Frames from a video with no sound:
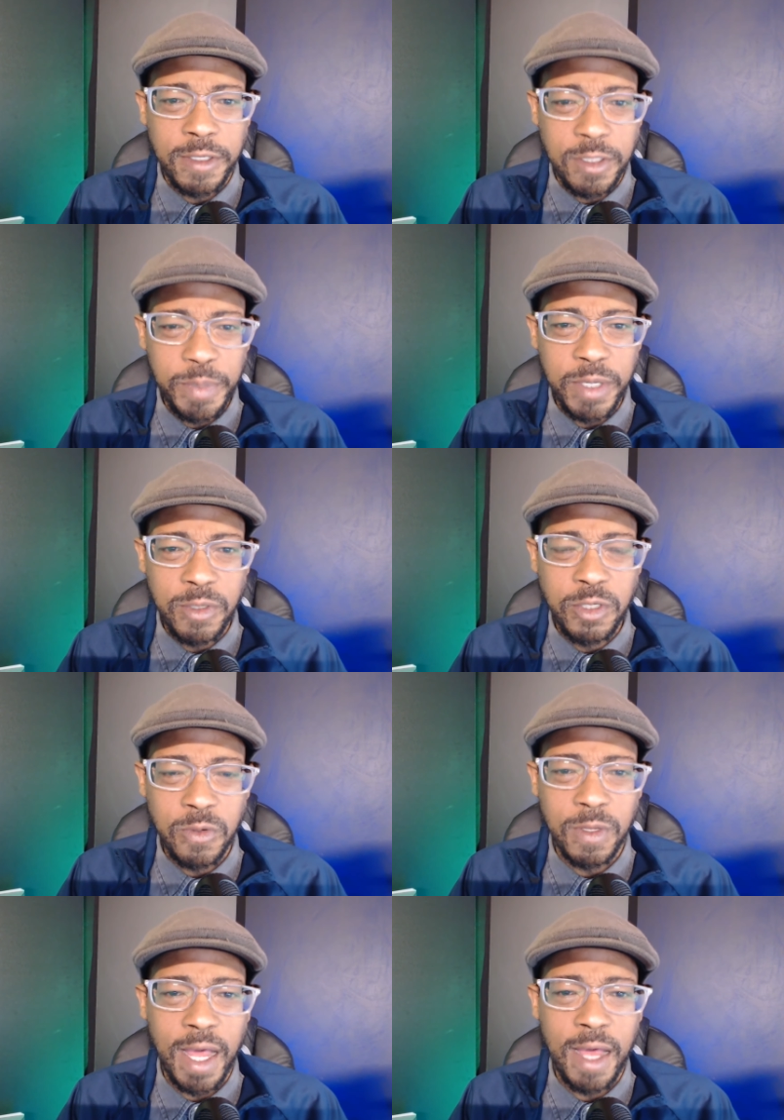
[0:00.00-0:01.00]
their
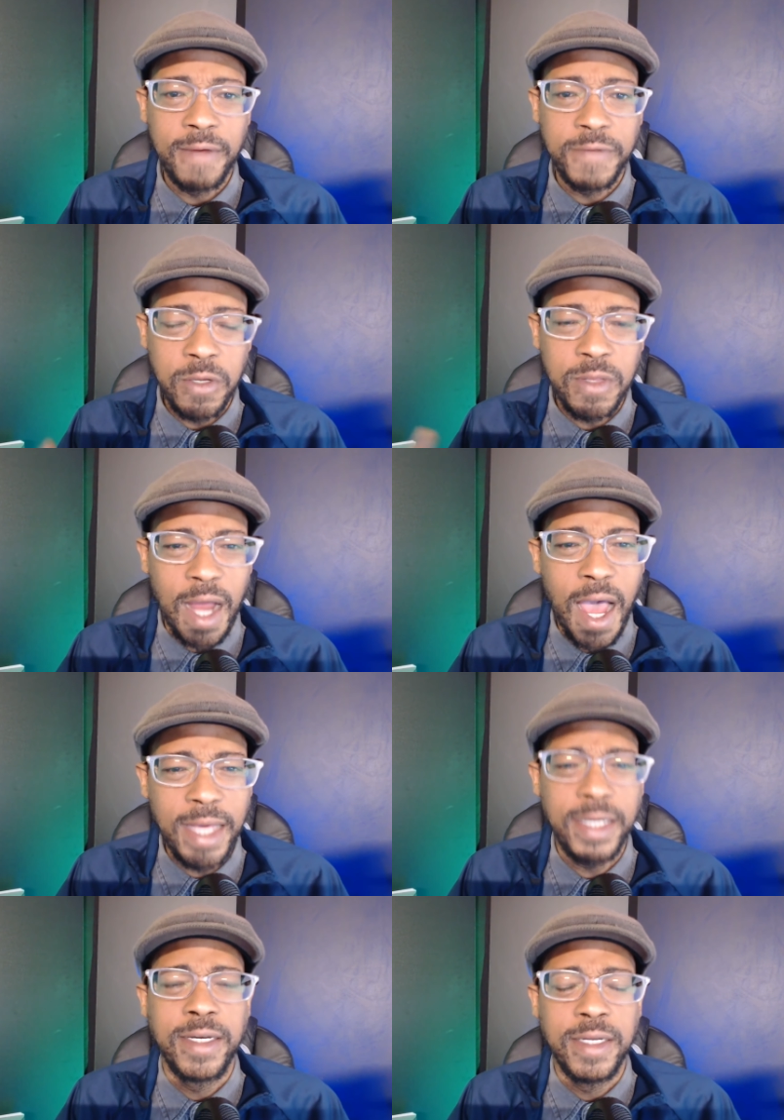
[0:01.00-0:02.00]
spiritual lives so that
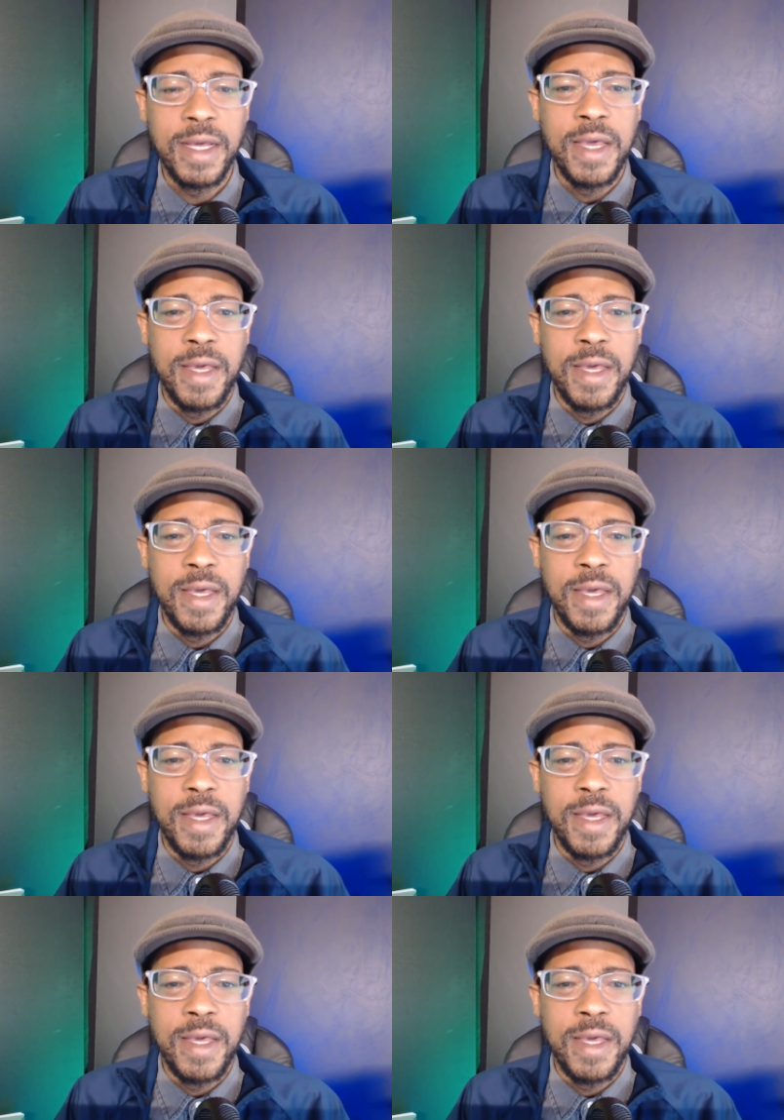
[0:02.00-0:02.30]
I could